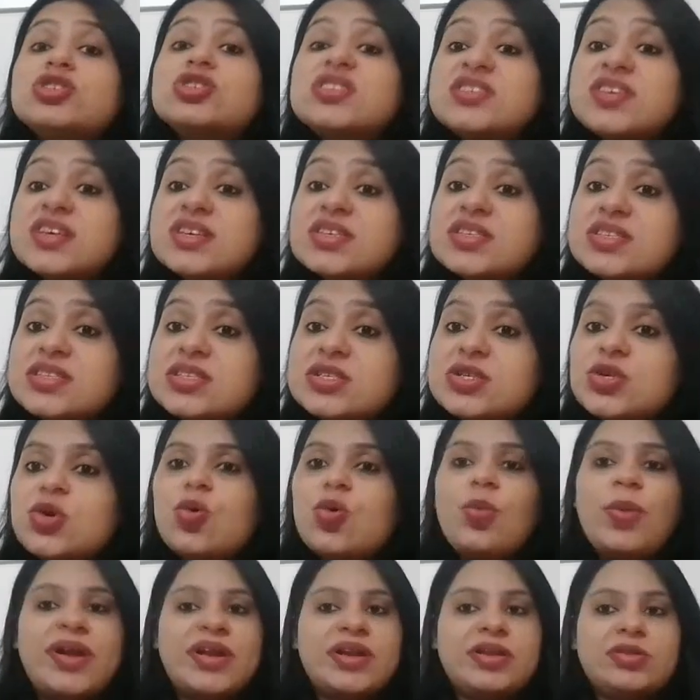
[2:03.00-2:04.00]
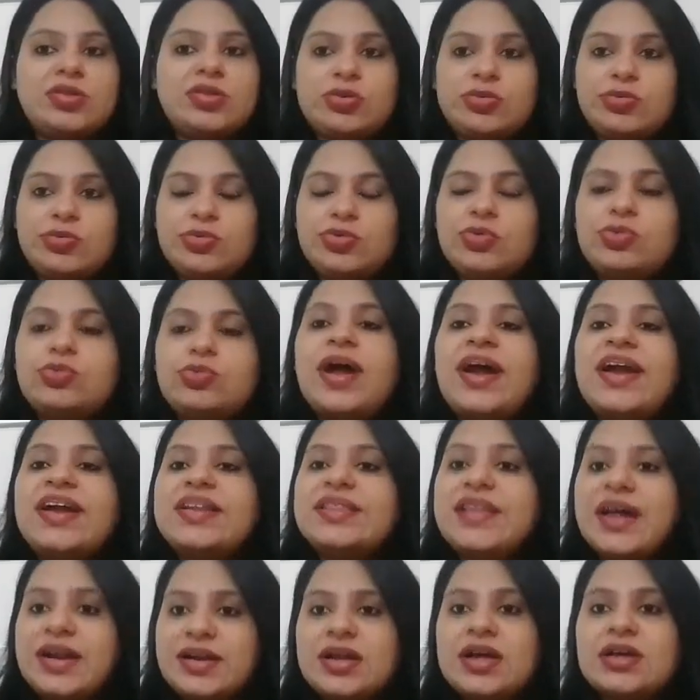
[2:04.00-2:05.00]
process you went through to
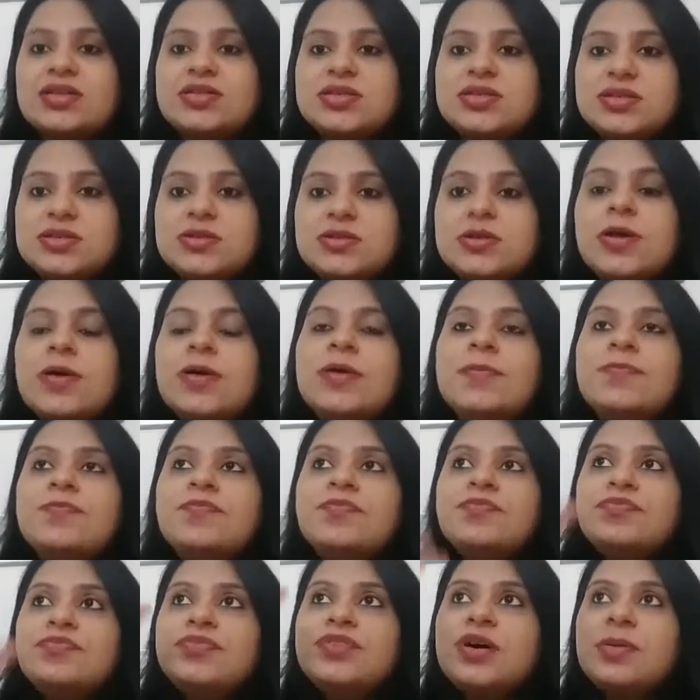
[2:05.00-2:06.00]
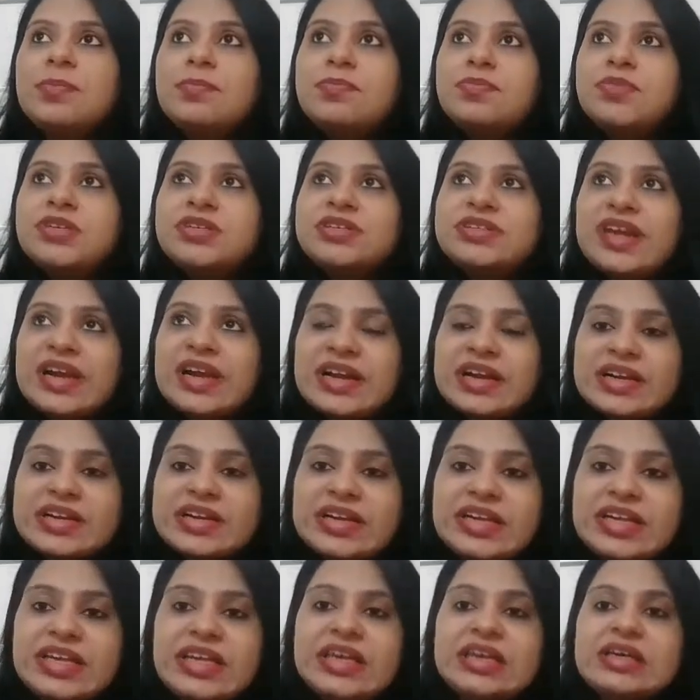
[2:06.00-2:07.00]
write that answer the, the
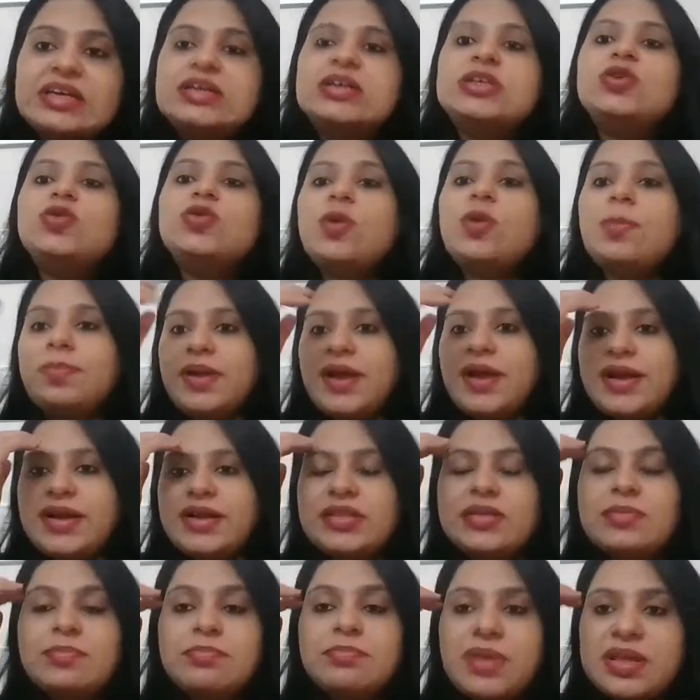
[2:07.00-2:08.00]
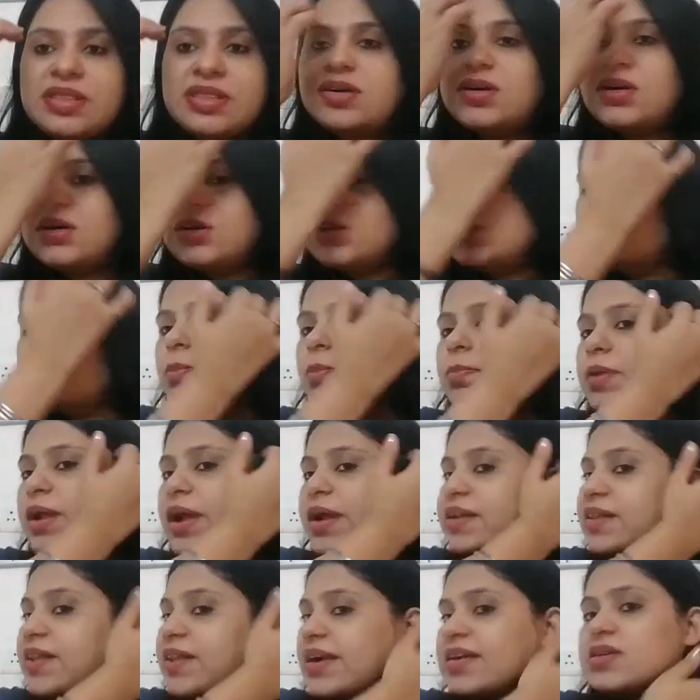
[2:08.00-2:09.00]
technique you applied the method you
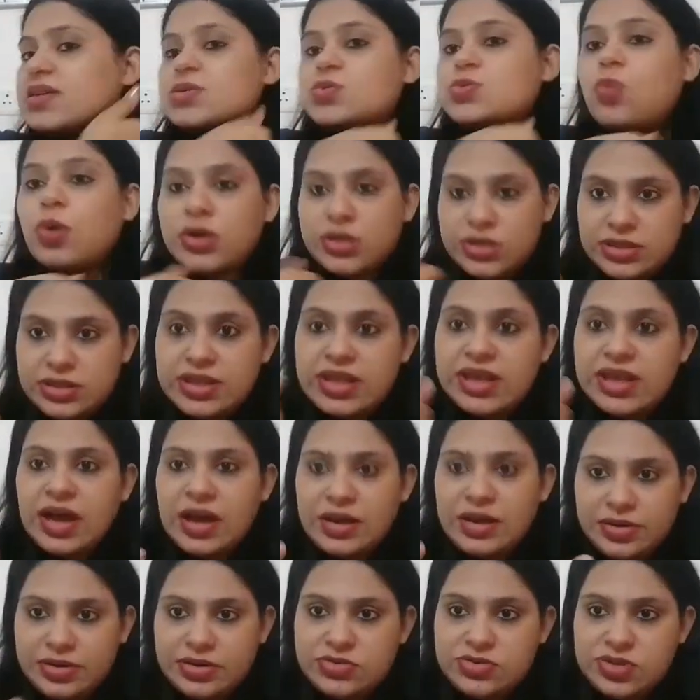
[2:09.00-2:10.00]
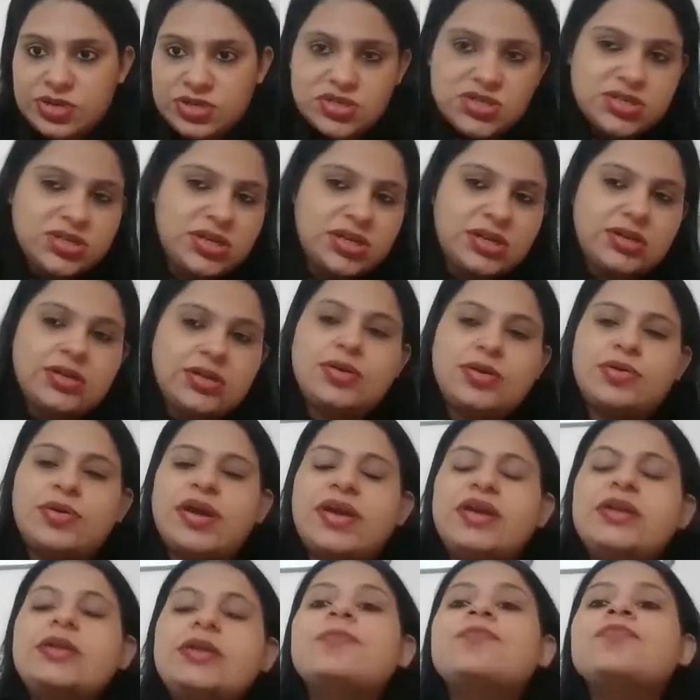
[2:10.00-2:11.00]
applied that is what they are interested in
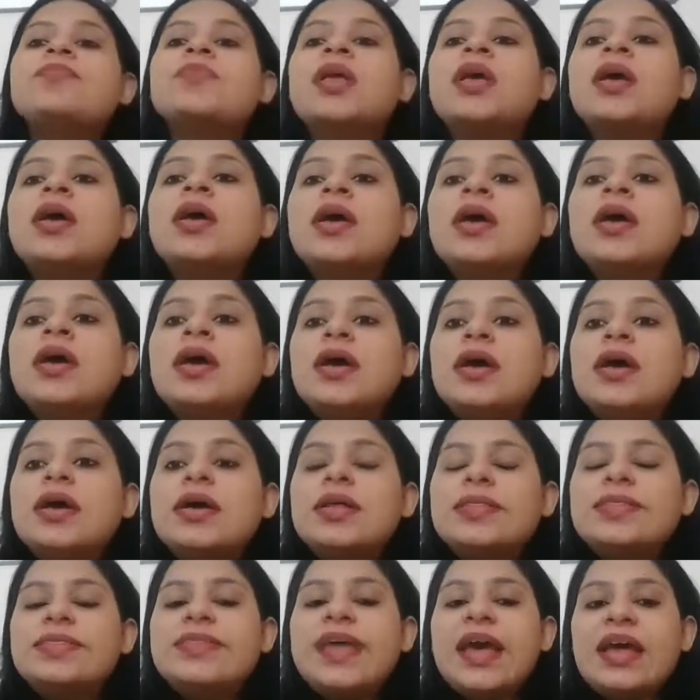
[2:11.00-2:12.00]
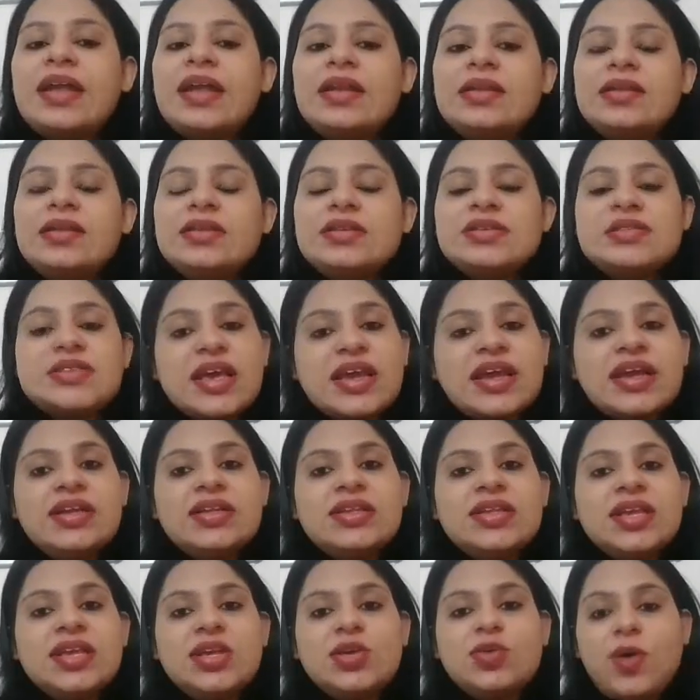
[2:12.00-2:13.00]
right then the
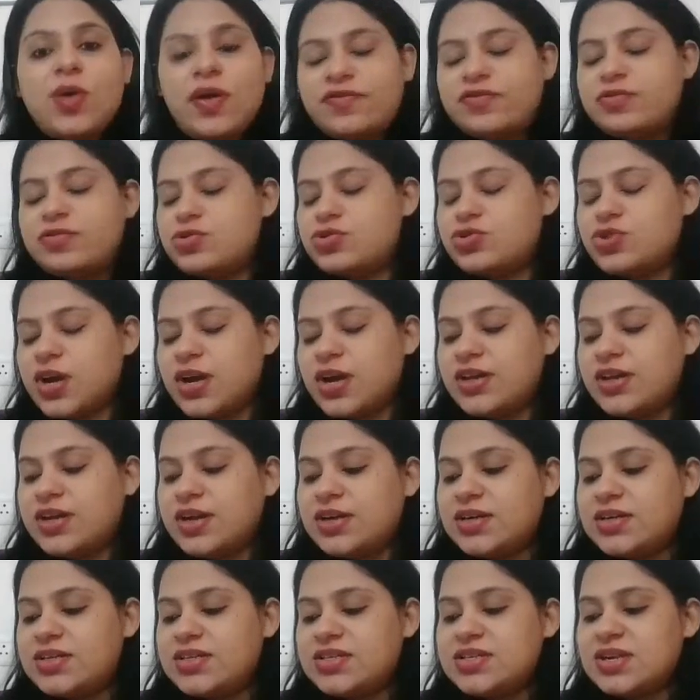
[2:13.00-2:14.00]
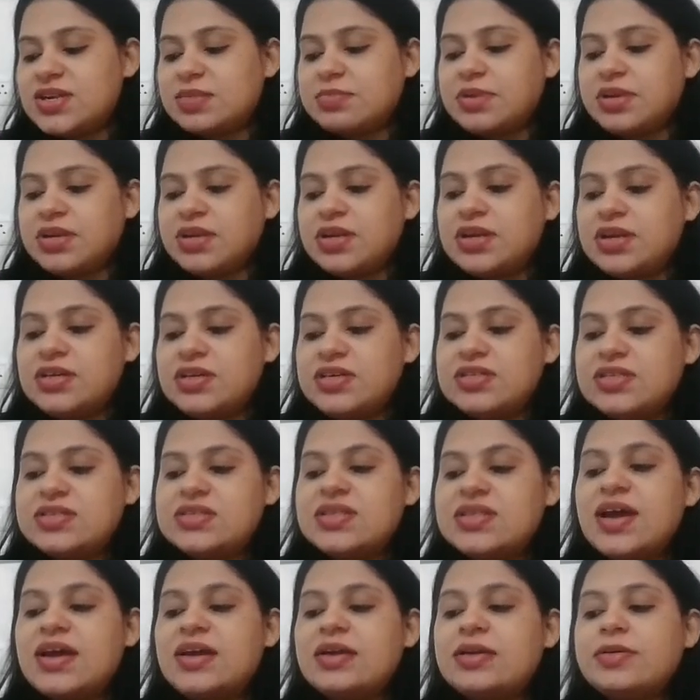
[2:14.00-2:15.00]
second thing you have to try and understand beta
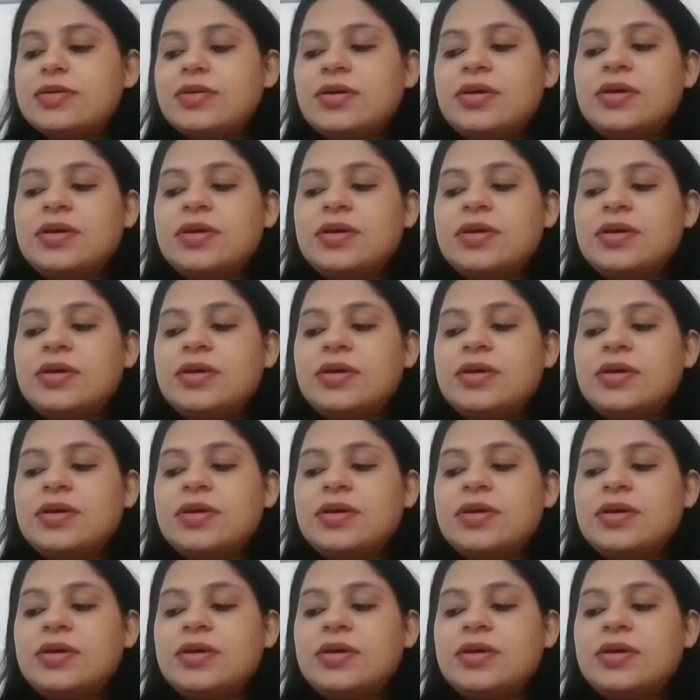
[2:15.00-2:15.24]
is that